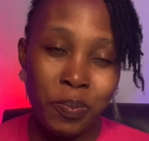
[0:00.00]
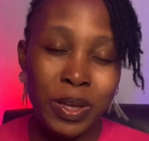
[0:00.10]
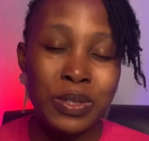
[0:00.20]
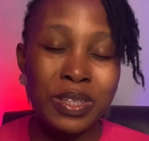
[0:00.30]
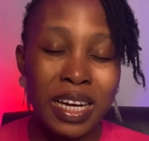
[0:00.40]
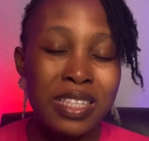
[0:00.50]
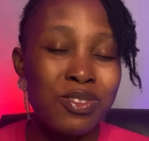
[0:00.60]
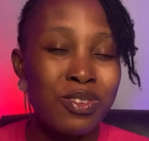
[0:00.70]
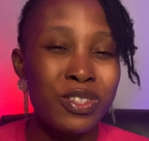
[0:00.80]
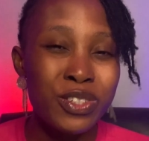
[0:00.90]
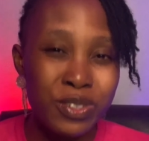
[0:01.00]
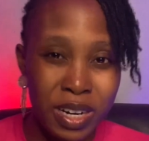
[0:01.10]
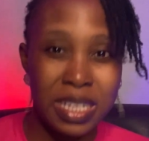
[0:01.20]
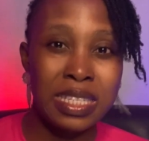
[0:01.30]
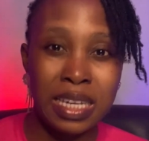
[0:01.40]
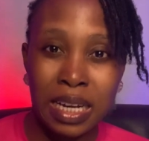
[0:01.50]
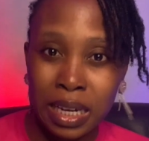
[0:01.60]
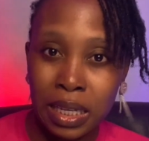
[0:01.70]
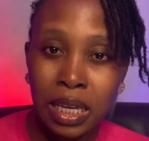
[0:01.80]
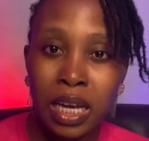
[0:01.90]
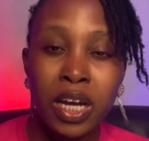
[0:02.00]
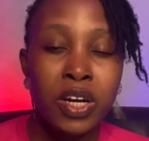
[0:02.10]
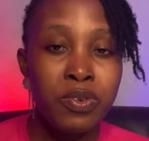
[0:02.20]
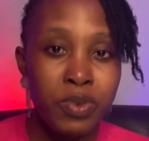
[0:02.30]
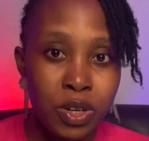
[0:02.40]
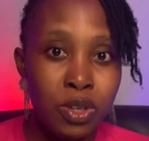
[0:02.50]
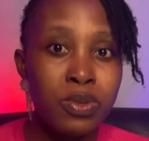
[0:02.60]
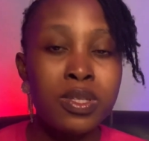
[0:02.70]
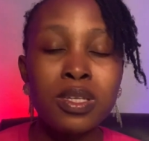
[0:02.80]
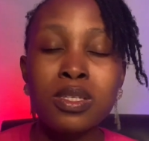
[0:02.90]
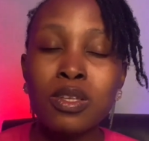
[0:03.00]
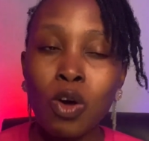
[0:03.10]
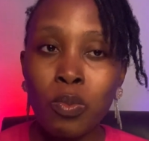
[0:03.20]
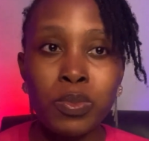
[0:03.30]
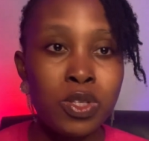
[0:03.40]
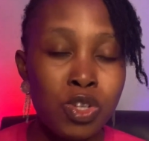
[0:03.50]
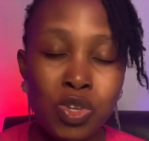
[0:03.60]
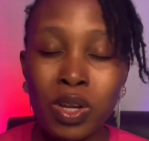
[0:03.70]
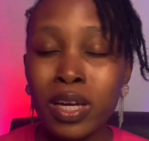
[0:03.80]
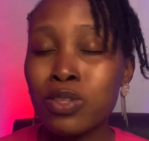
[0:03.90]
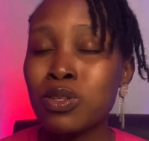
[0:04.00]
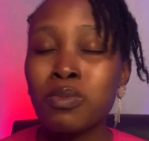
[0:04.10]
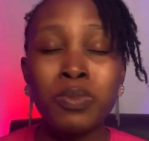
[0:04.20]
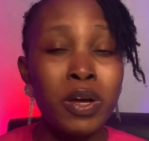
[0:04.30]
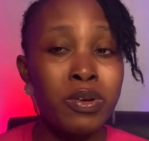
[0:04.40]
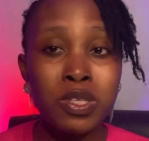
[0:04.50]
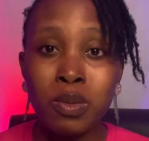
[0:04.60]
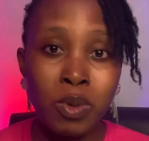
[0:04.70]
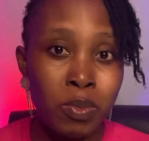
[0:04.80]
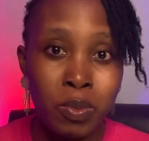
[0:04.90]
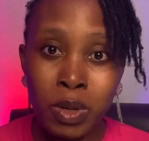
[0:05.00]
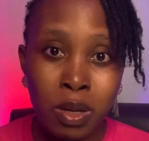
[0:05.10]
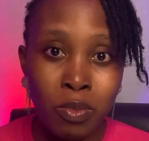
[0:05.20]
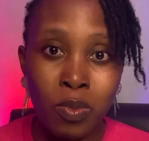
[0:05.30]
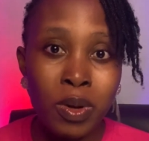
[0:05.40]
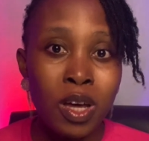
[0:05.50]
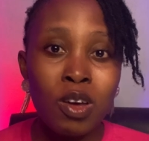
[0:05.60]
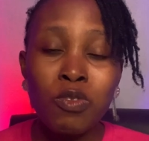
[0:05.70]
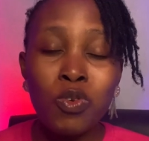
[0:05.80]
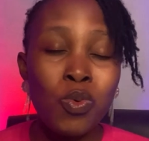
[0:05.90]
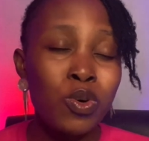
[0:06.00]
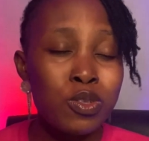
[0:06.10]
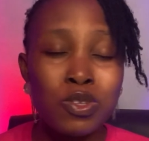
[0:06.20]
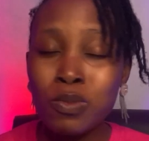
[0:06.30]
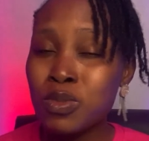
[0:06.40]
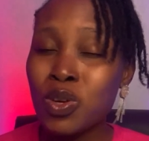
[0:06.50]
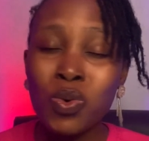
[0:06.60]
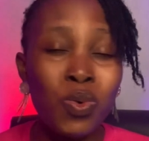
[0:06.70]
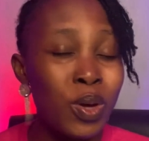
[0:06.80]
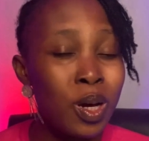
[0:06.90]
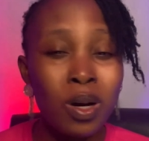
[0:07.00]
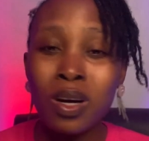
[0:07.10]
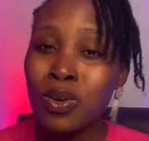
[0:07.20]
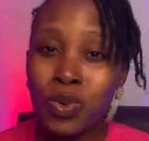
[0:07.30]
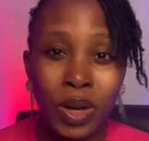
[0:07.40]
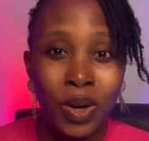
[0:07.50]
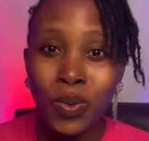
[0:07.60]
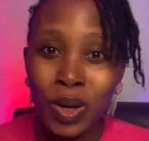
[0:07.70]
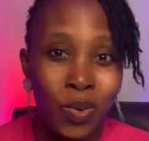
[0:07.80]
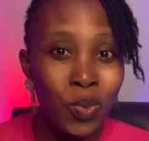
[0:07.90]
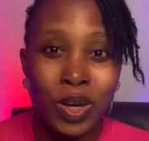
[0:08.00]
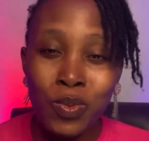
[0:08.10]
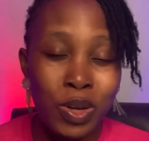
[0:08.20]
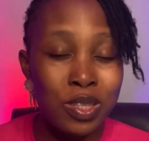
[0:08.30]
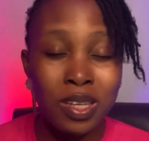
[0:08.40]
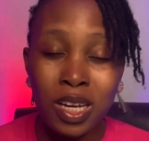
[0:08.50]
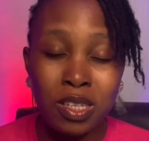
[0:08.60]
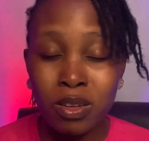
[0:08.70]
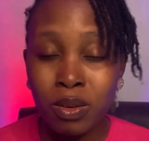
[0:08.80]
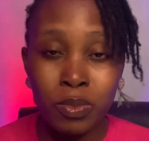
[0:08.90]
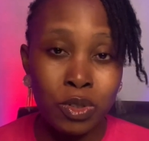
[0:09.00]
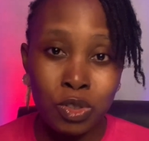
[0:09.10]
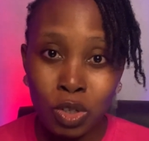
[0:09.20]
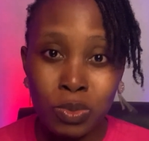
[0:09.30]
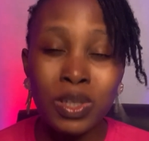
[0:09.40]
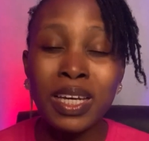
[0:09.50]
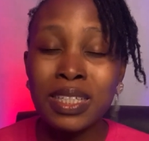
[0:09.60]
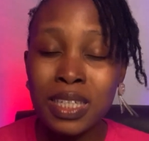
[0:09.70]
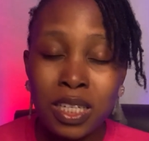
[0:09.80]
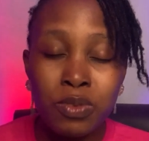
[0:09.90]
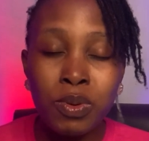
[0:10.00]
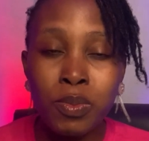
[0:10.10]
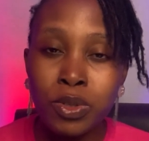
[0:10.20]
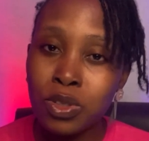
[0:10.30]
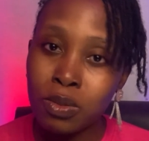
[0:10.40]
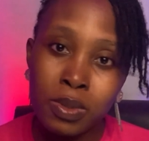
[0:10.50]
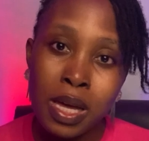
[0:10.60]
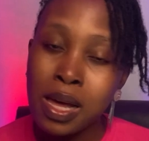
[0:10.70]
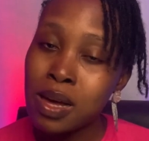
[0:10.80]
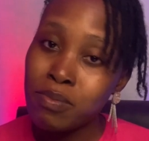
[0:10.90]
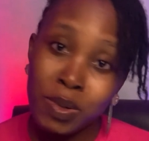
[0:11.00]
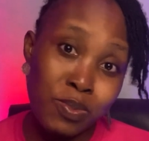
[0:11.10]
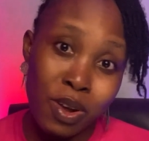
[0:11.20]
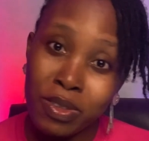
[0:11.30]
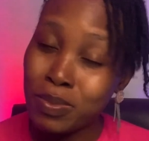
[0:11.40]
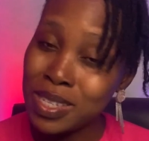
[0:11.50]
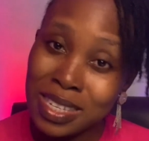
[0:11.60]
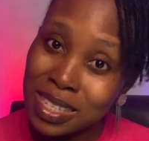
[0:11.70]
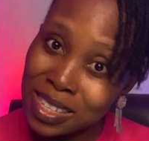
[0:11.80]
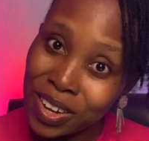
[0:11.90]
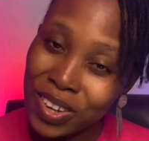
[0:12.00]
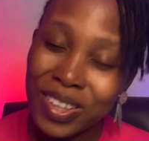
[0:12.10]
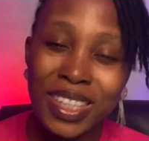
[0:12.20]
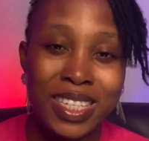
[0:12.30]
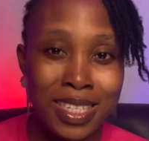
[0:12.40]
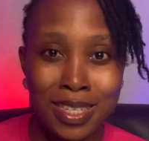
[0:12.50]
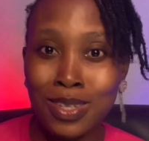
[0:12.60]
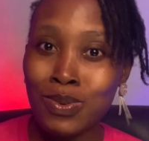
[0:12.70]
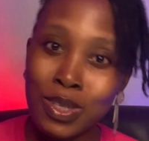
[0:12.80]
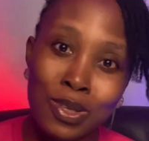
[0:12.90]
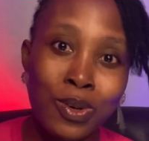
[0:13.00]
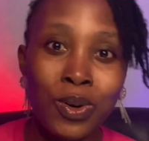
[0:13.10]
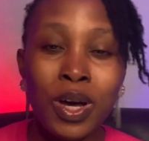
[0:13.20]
So that drastically reduces competition, like to the barest minimum. If you want something quick way to get a remote job, to get hidden remote job, my brother, my sister, this is the way to go.